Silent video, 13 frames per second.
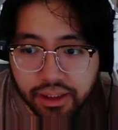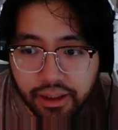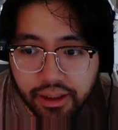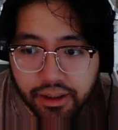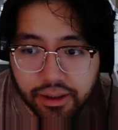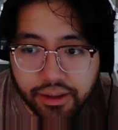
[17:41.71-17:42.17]

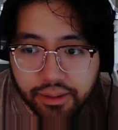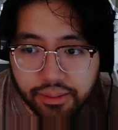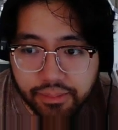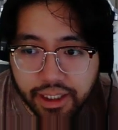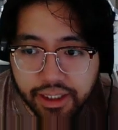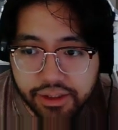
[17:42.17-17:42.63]

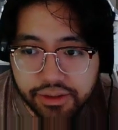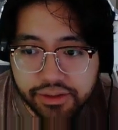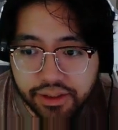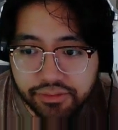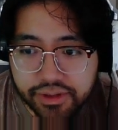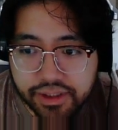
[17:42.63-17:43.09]
I use
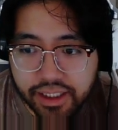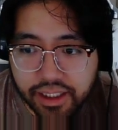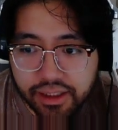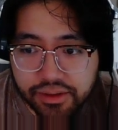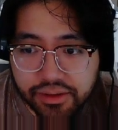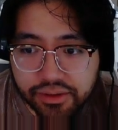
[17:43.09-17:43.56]
Davis
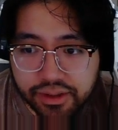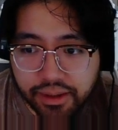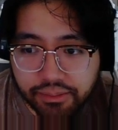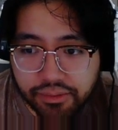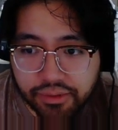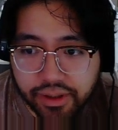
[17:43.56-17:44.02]
Ken, search
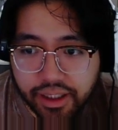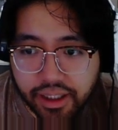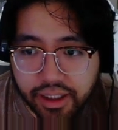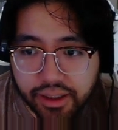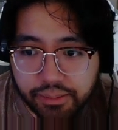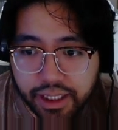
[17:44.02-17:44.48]
top 3,
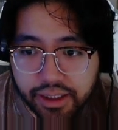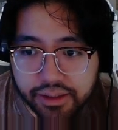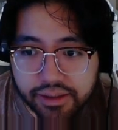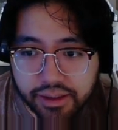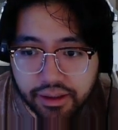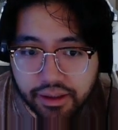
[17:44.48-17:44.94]
add a
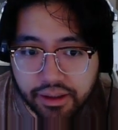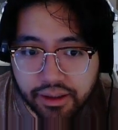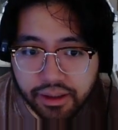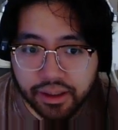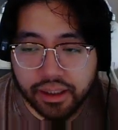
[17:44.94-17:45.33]
piece there.